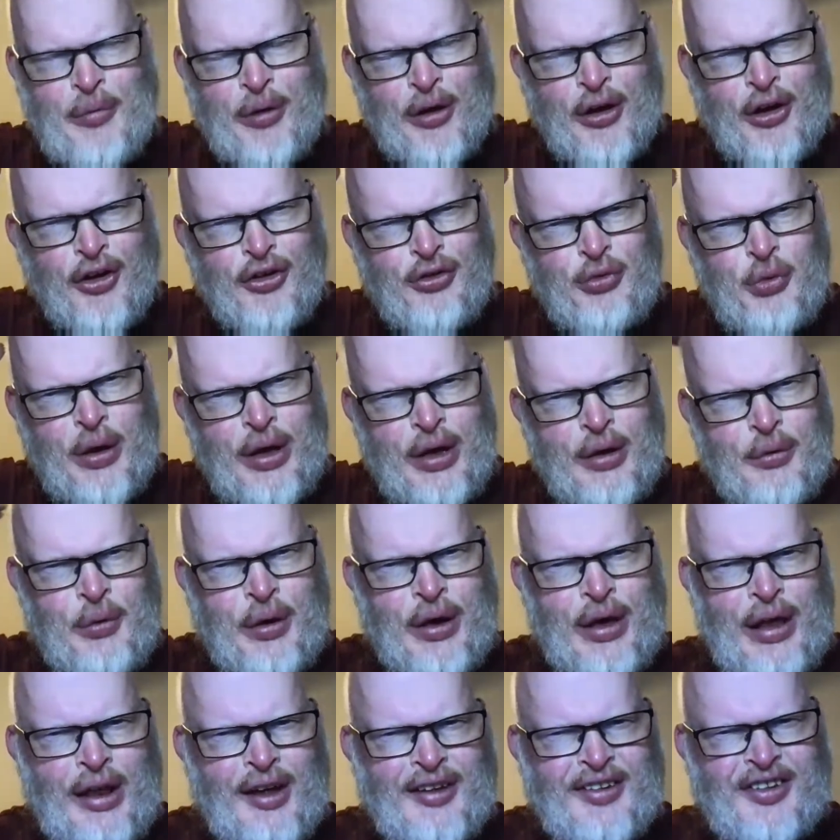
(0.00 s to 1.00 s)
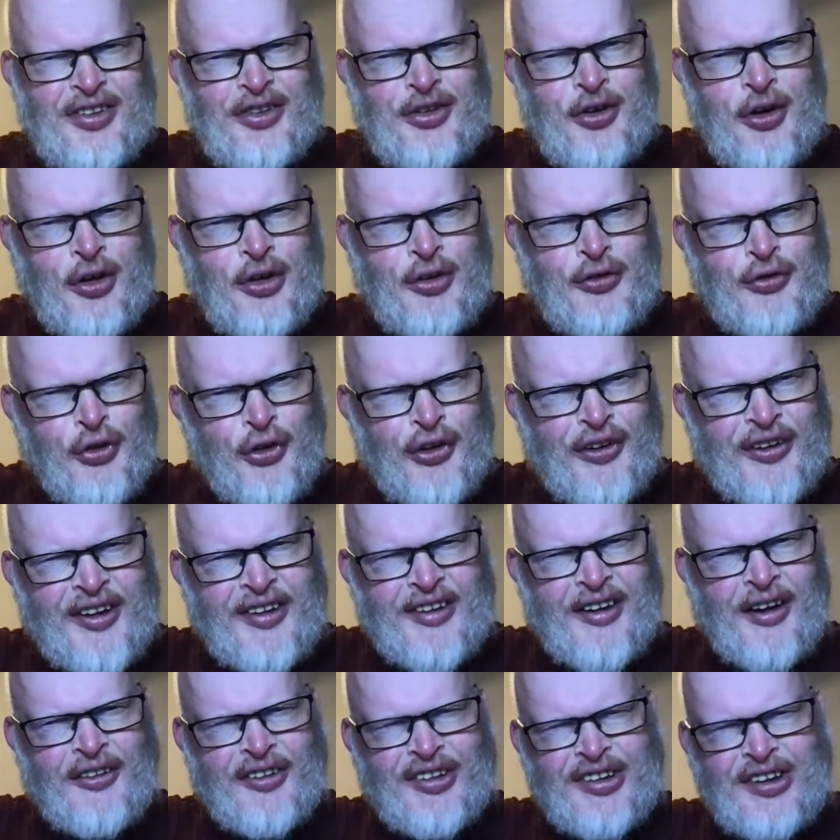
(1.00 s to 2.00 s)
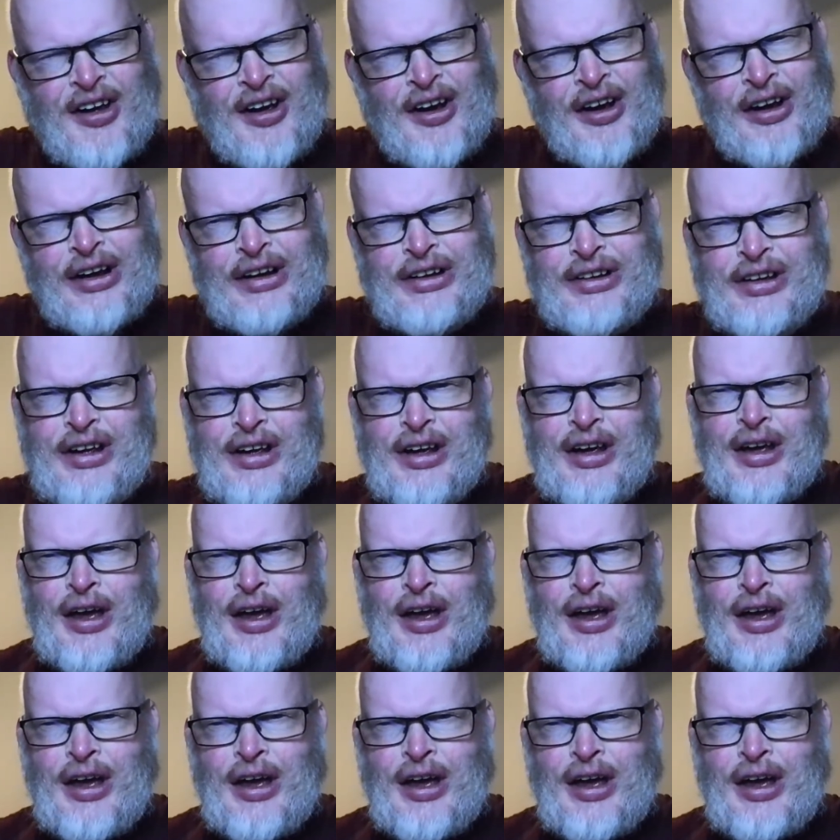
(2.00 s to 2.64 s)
Because we listen to other voices outside